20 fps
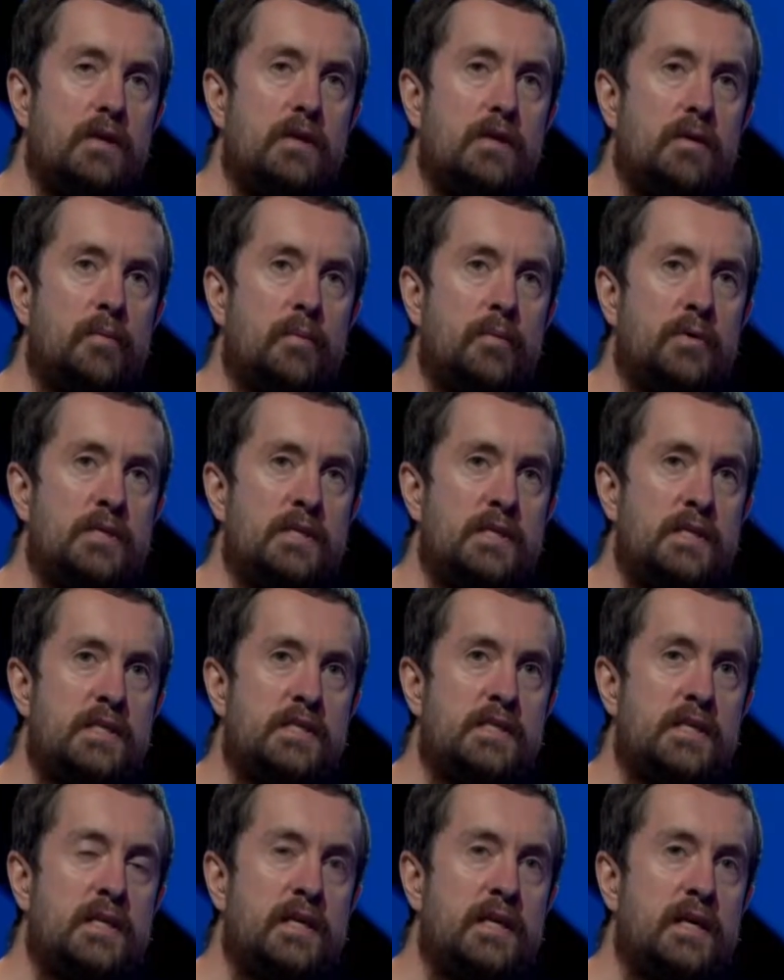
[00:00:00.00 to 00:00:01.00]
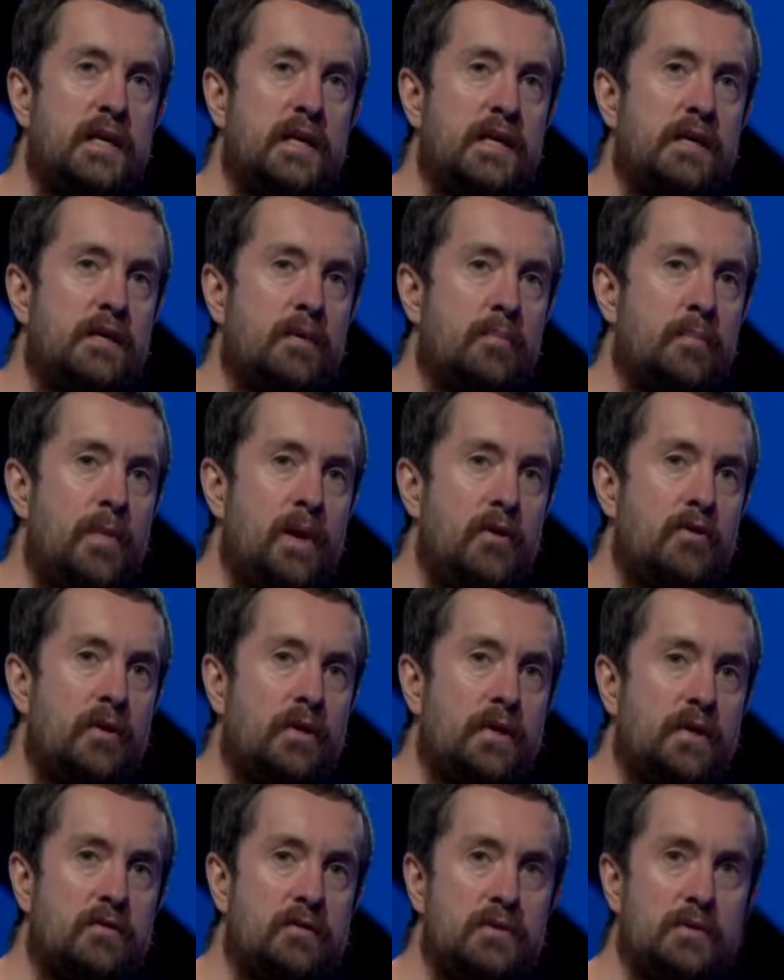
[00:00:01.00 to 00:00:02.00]
um cities in, in
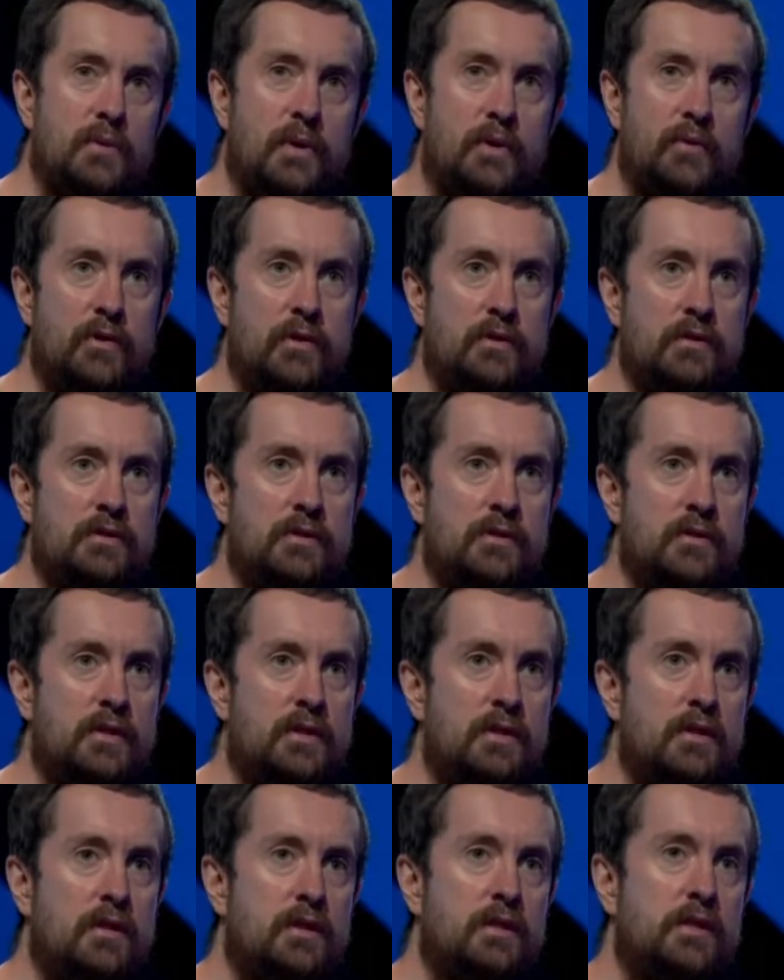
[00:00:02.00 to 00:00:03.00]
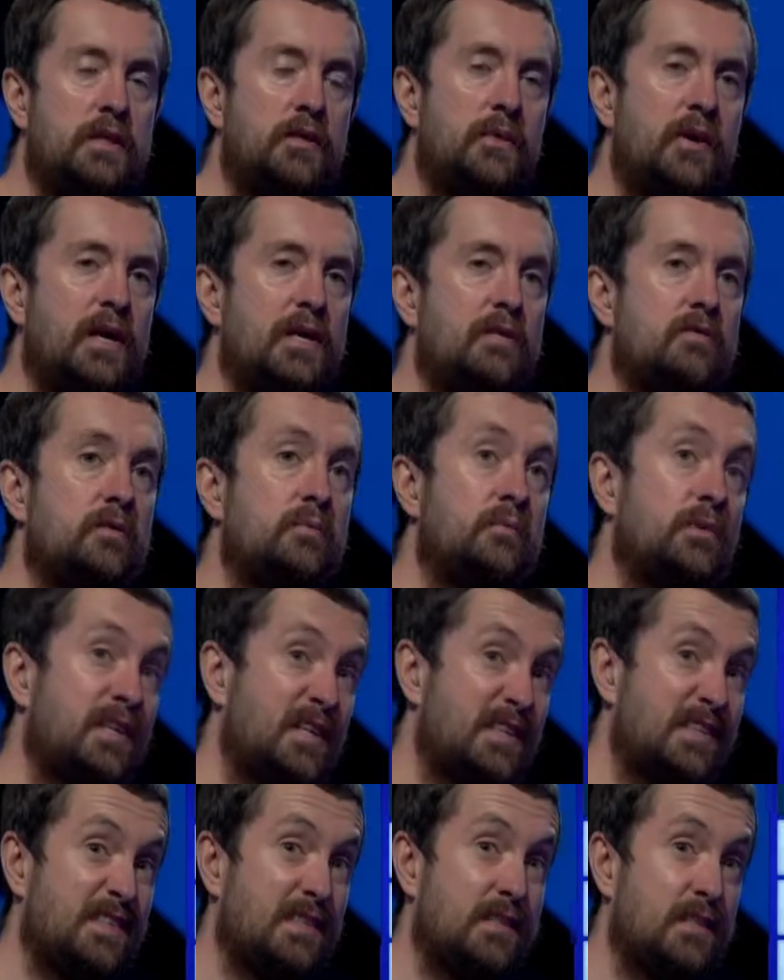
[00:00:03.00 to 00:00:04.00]
America as well. We've got, so we've got New Haven,
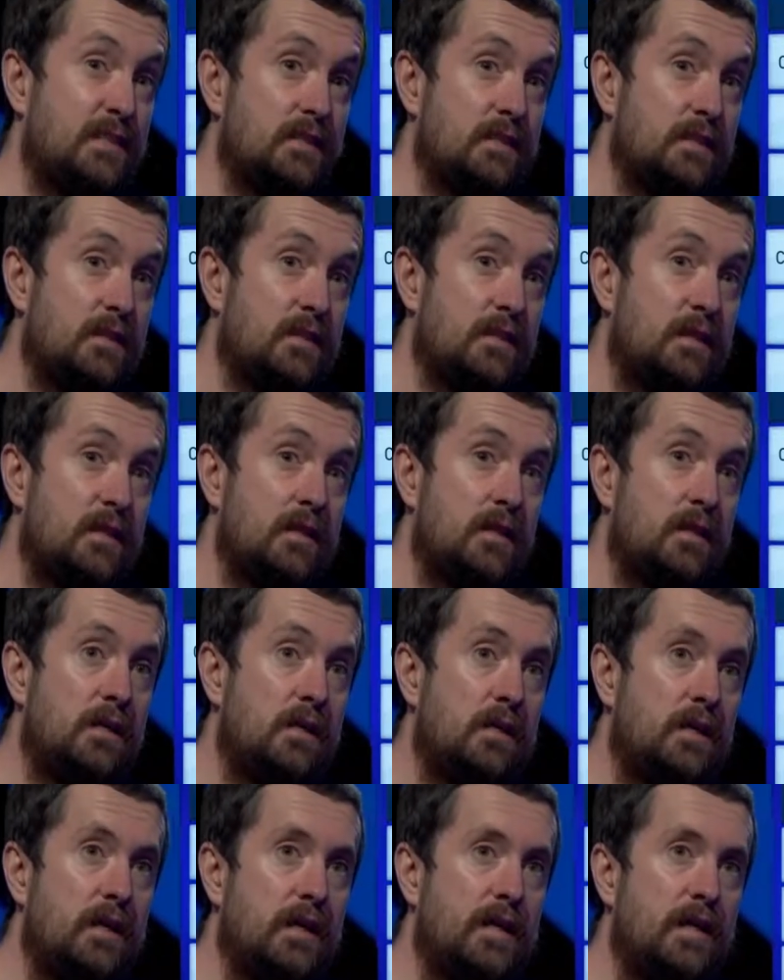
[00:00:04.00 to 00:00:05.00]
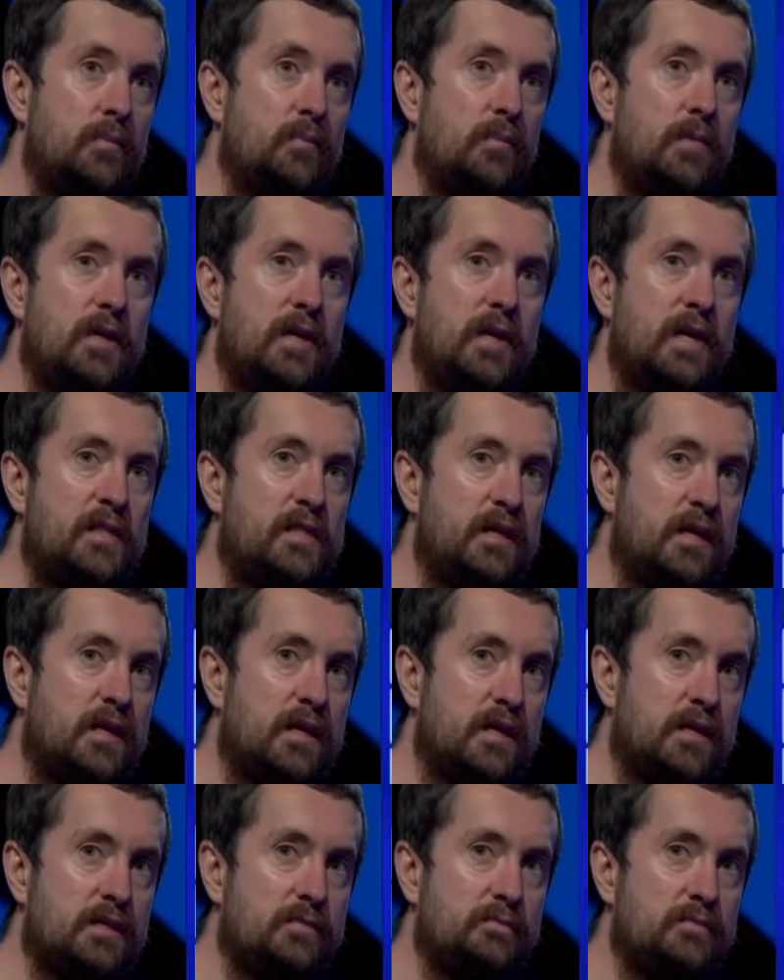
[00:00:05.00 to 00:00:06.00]
Connecticut. Um, okay.
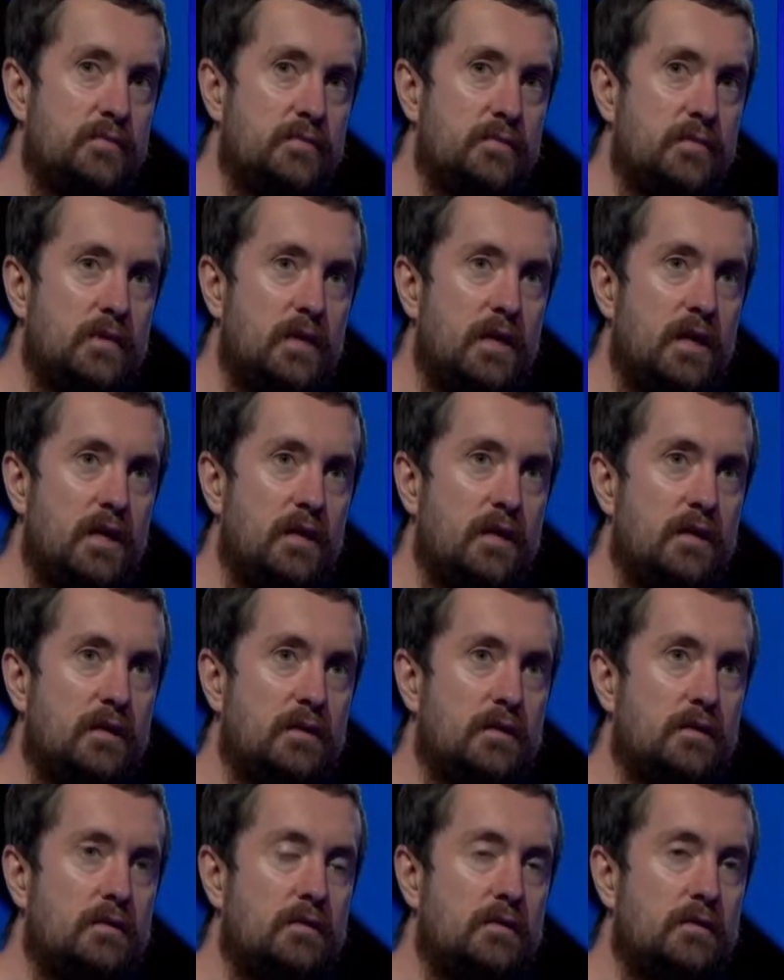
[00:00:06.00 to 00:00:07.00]
Cambridge. I think we, are we now